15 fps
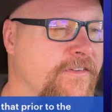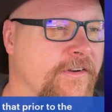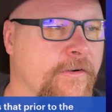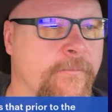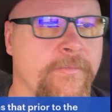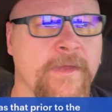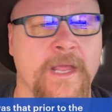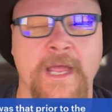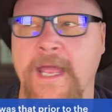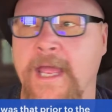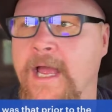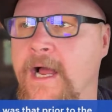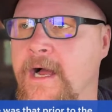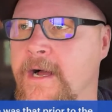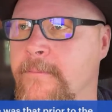So,
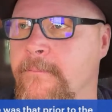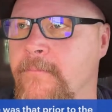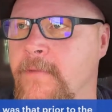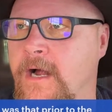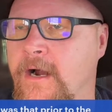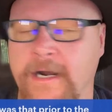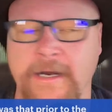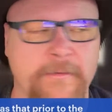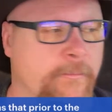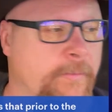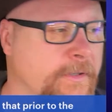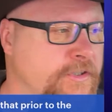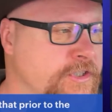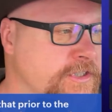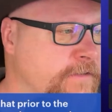all right,
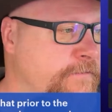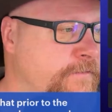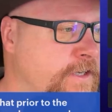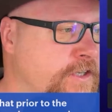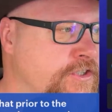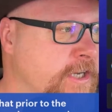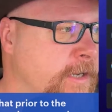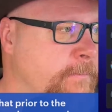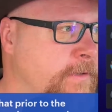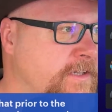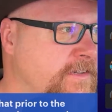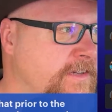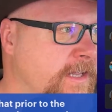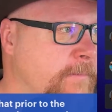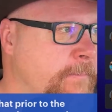but just to finish up,
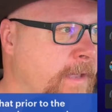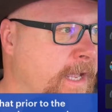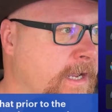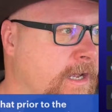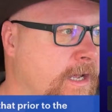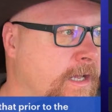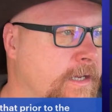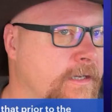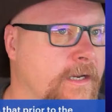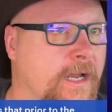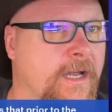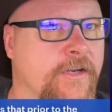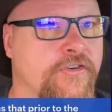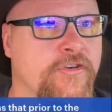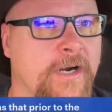let's get back
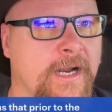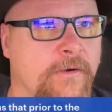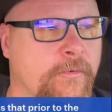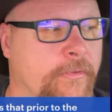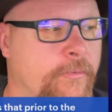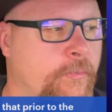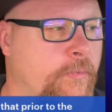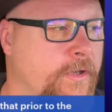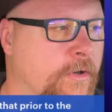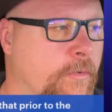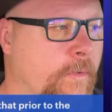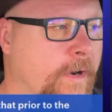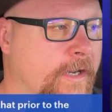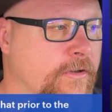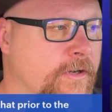on track with
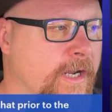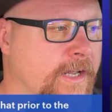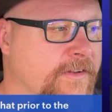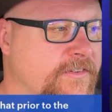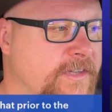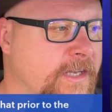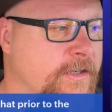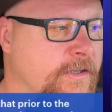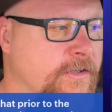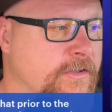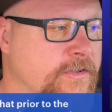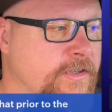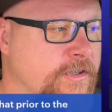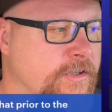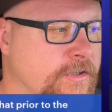why you guys
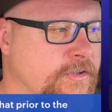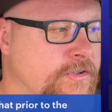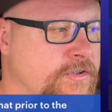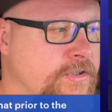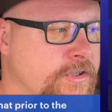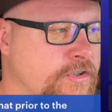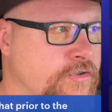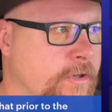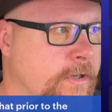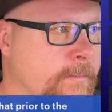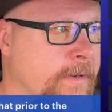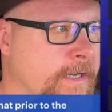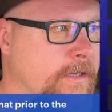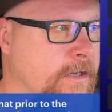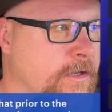tended to join
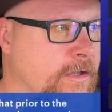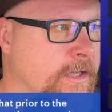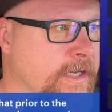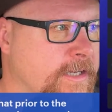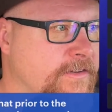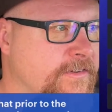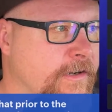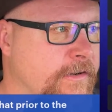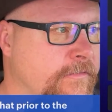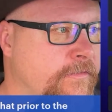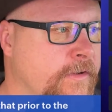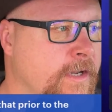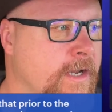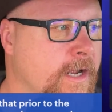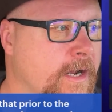my knuckleheaded self.
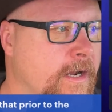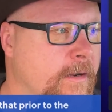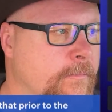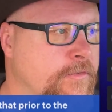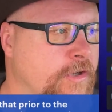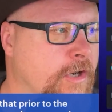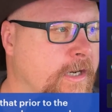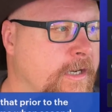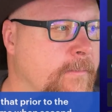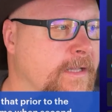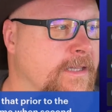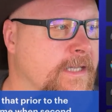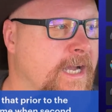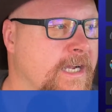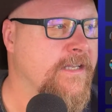Talking
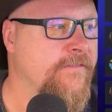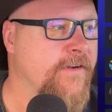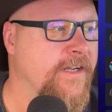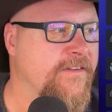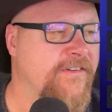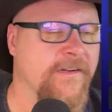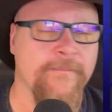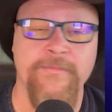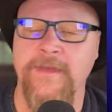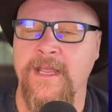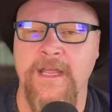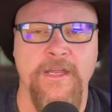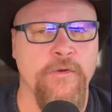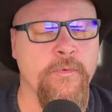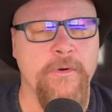about lock advice,
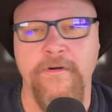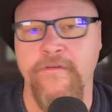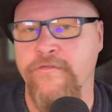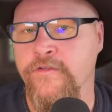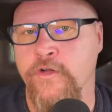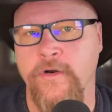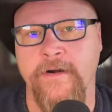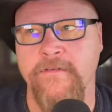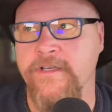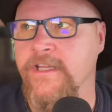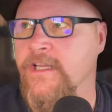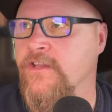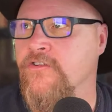we want to float everything.